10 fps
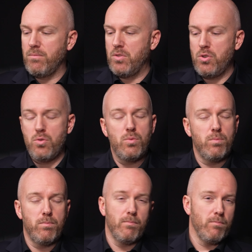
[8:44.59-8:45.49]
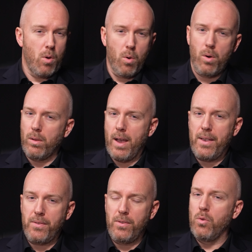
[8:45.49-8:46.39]
do more or
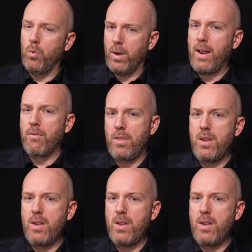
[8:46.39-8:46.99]
less whatever